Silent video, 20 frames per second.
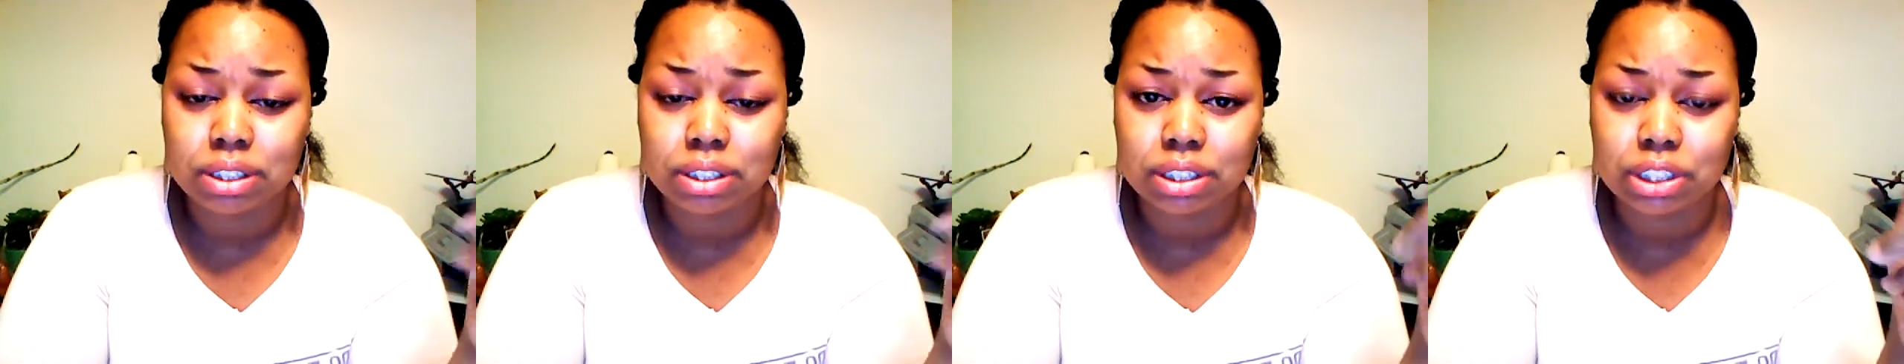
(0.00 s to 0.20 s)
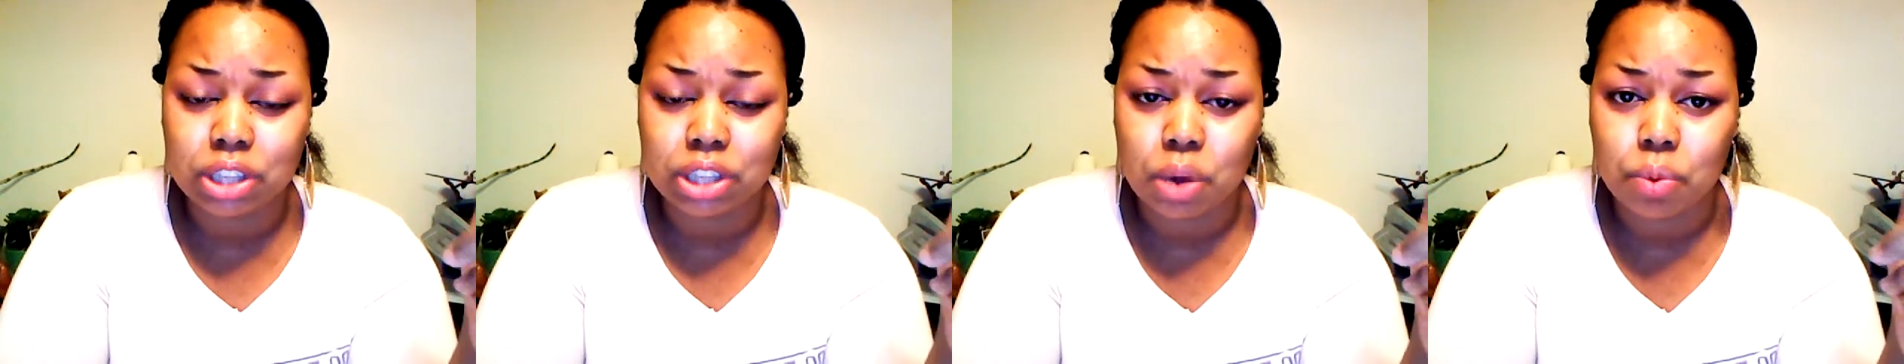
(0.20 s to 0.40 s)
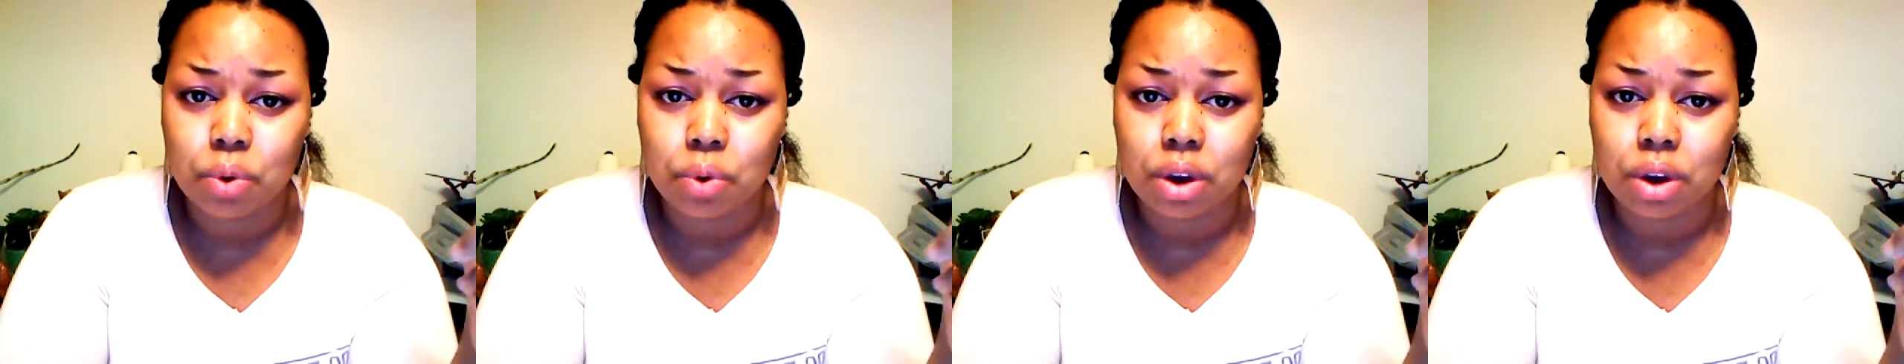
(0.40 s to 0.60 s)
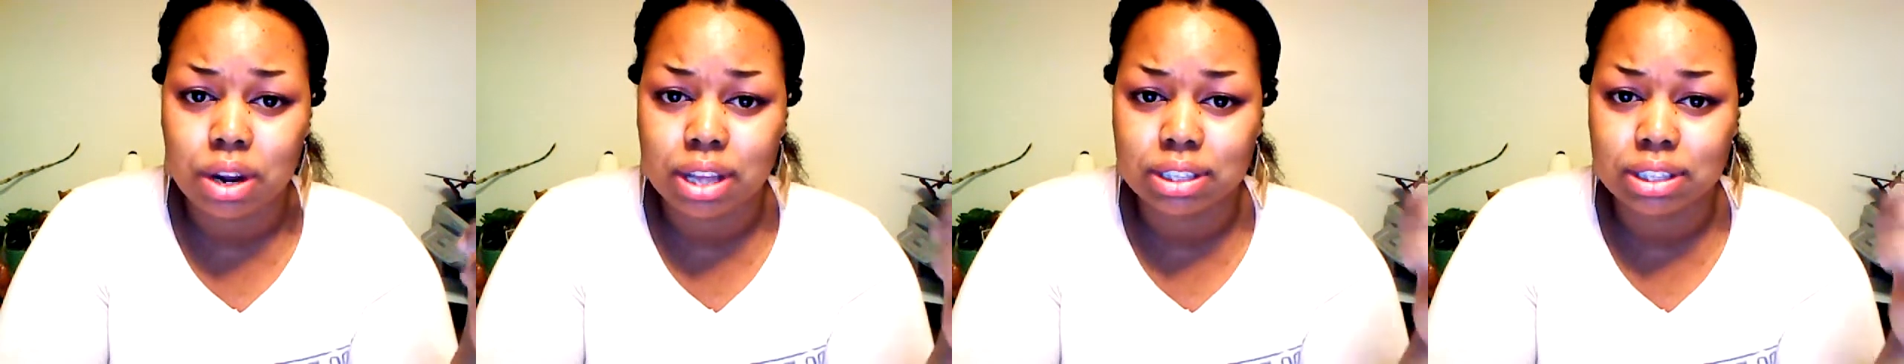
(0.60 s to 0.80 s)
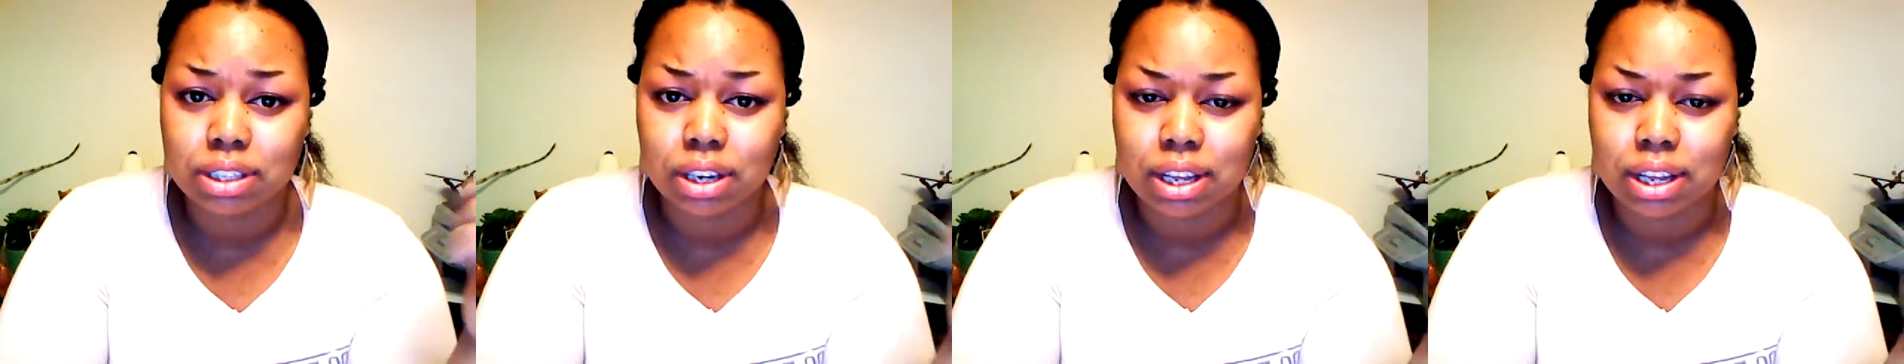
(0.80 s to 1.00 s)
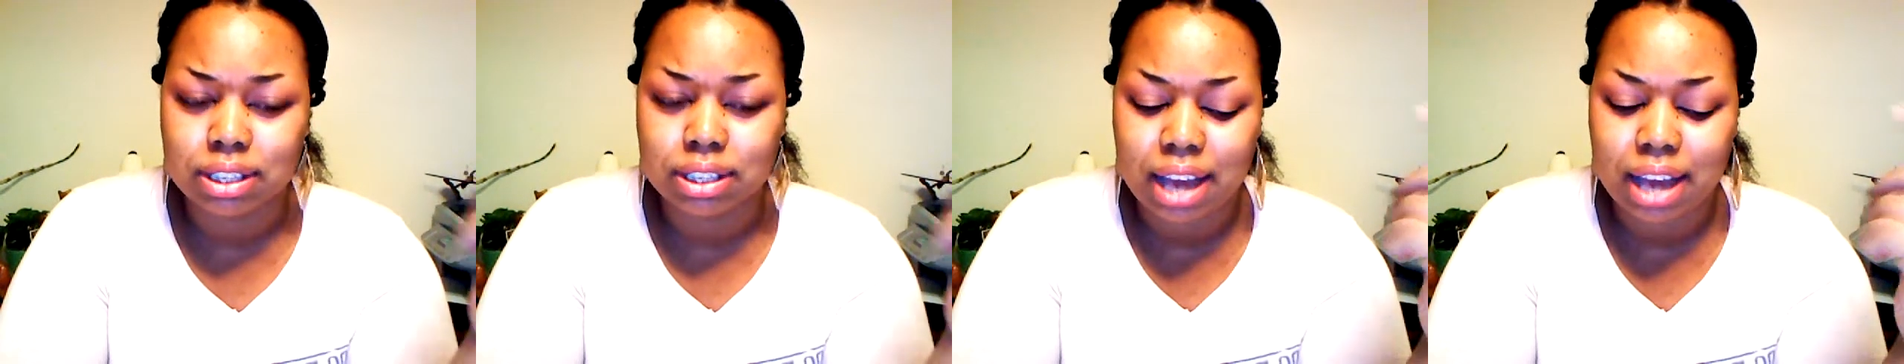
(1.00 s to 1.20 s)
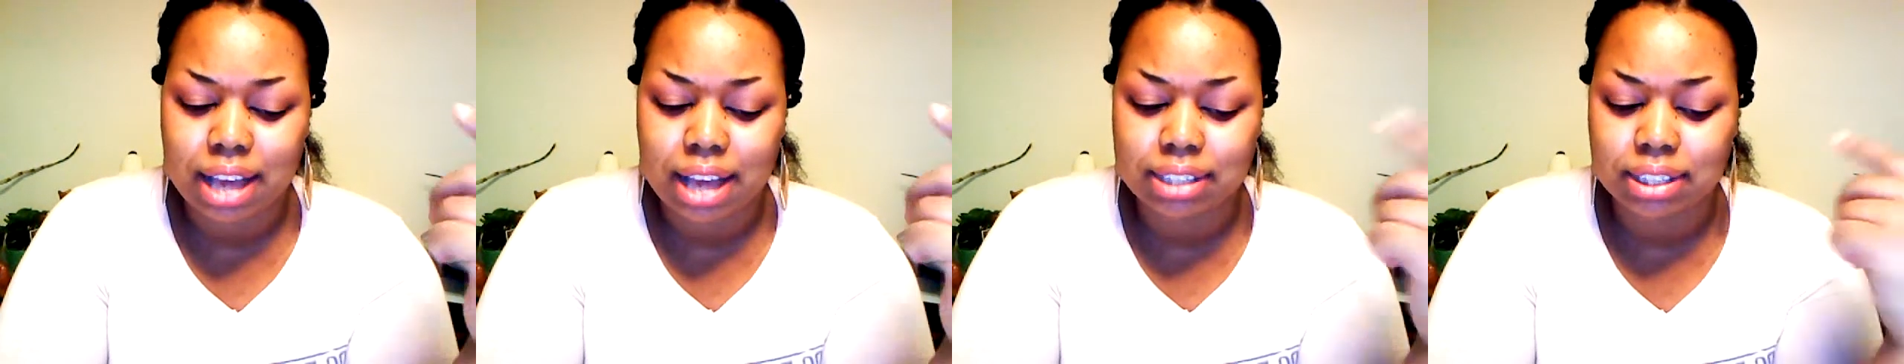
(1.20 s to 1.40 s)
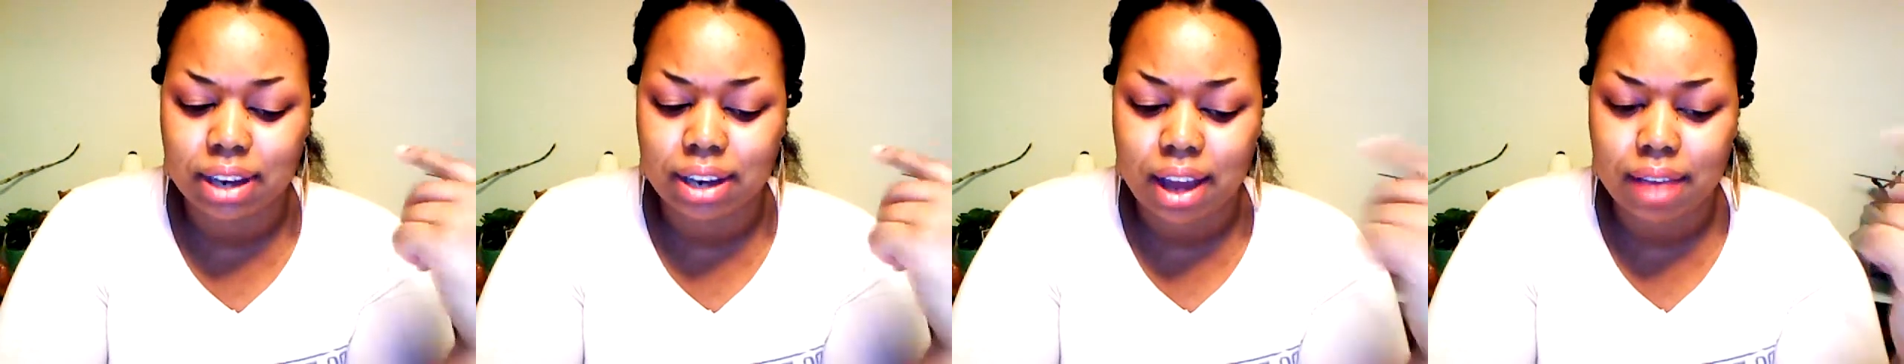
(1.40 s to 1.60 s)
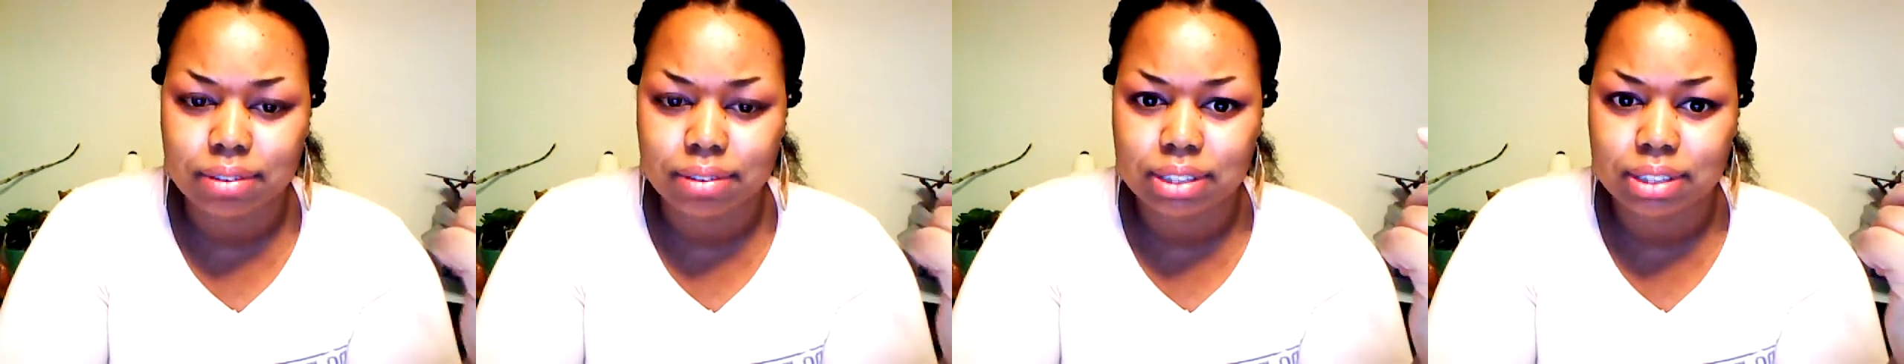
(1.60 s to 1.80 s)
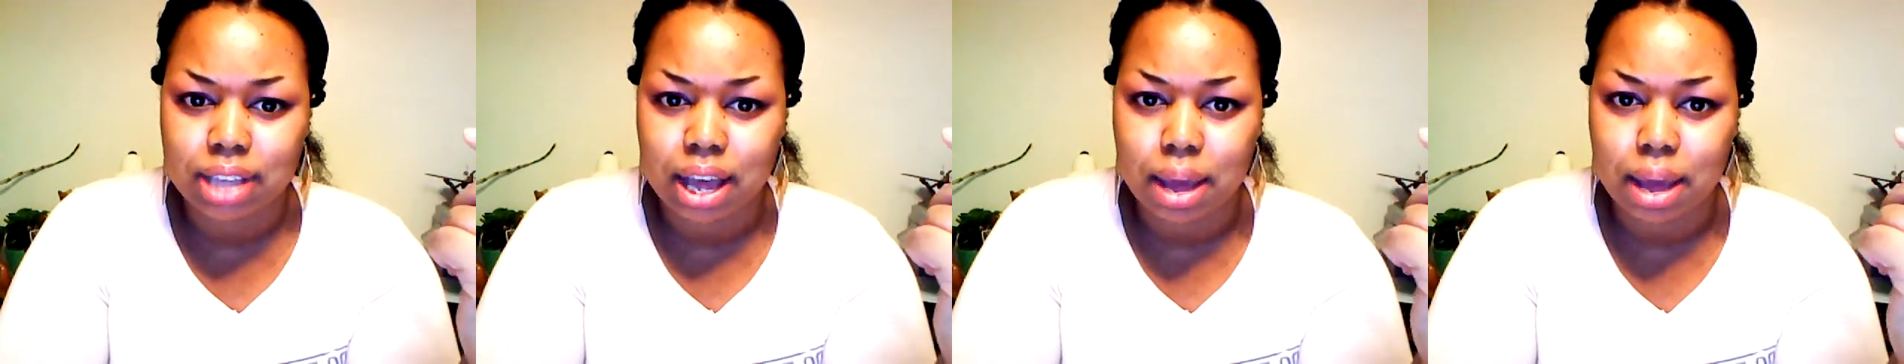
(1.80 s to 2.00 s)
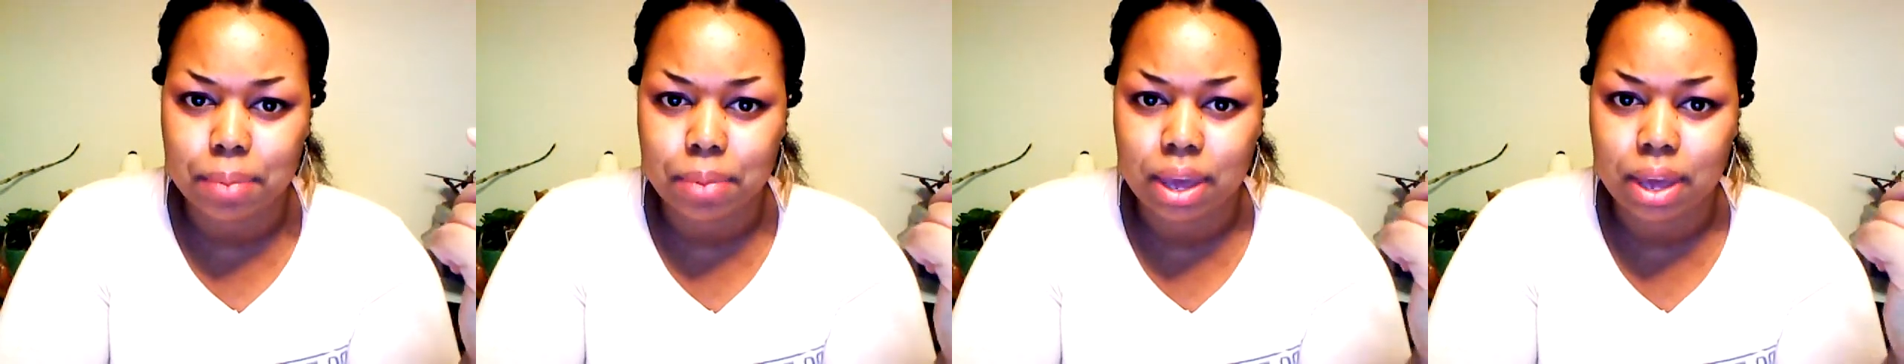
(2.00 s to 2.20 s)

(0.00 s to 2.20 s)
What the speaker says: and so on is lasts a lifetime,